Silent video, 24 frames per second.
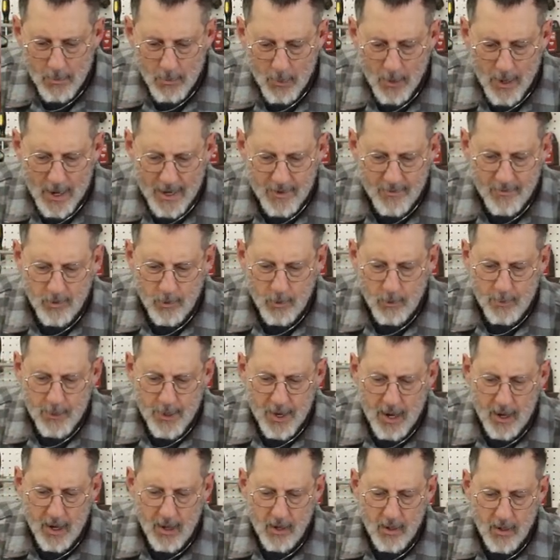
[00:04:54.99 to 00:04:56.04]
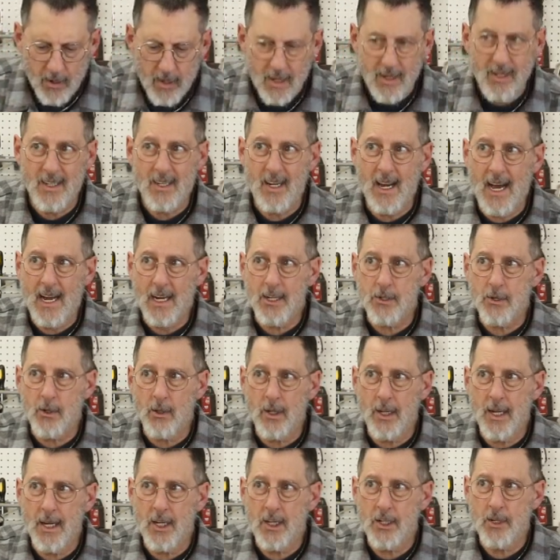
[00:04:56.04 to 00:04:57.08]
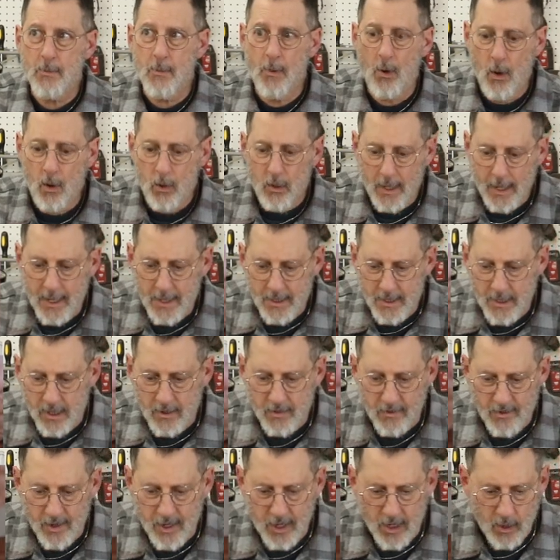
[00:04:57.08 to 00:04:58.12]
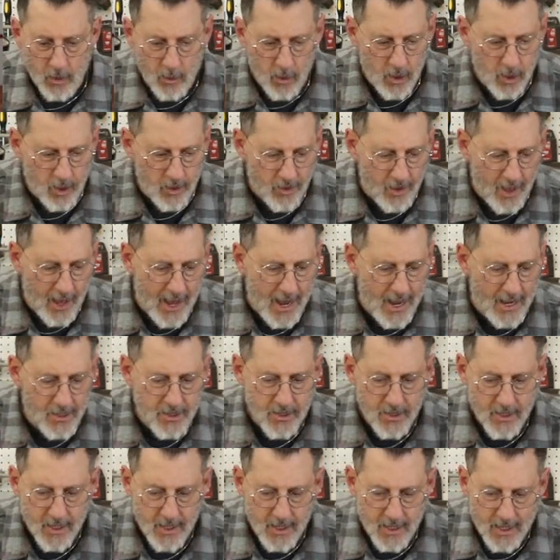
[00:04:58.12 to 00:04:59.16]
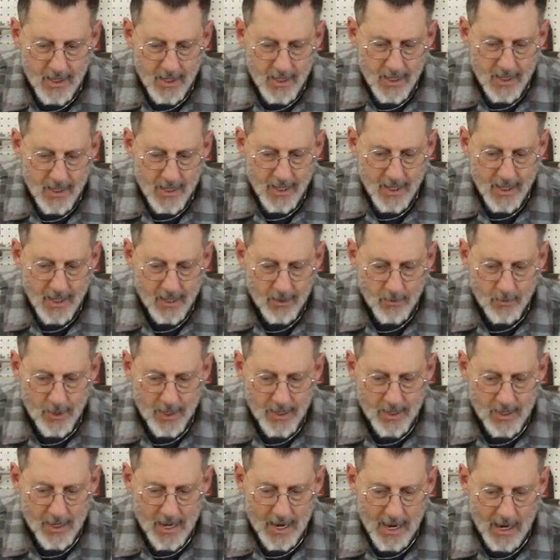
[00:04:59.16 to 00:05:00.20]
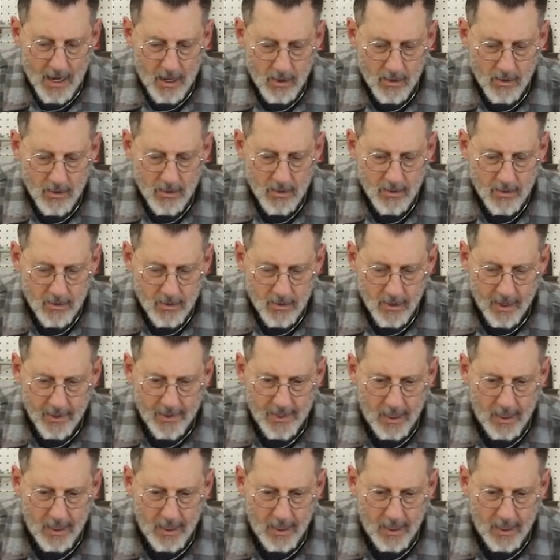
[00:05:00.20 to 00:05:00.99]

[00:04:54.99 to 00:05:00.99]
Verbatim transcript: Bradford Pear Natural Edge Bowl, I did a video on that. And right now, I